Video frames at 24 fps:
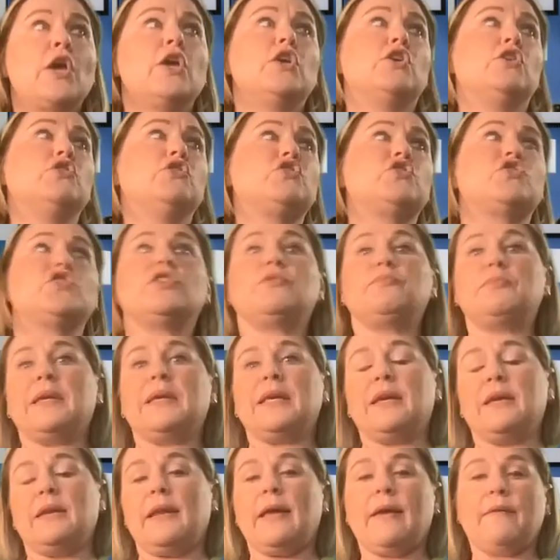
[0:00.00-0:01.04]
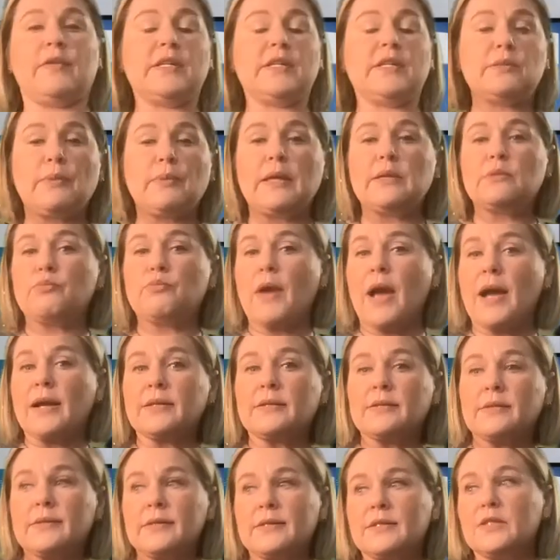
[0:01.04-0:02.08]
You should be getting evidence-based
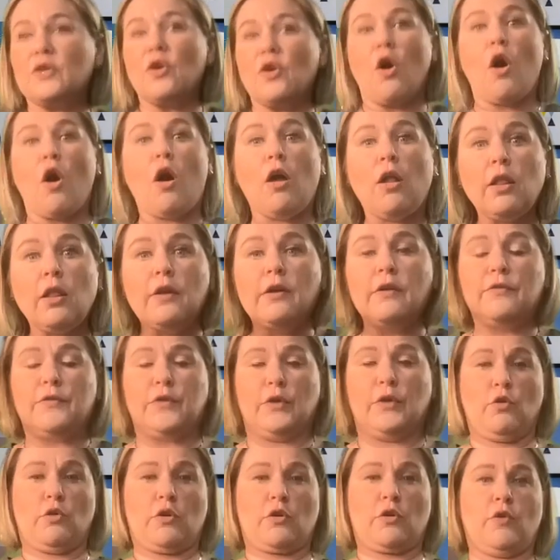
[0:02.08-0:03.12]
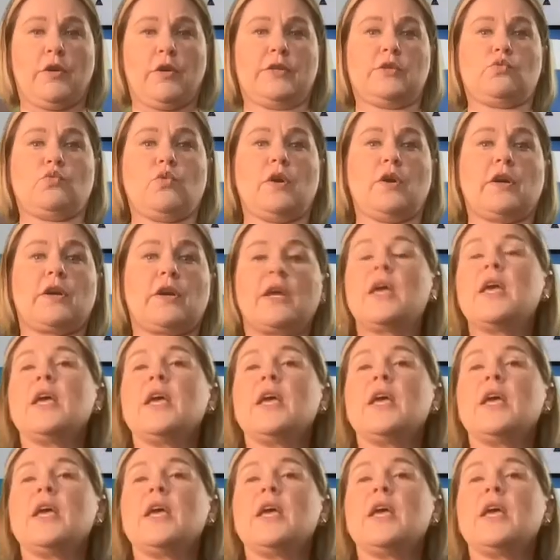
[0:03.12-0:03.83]
practices in all of your coursework.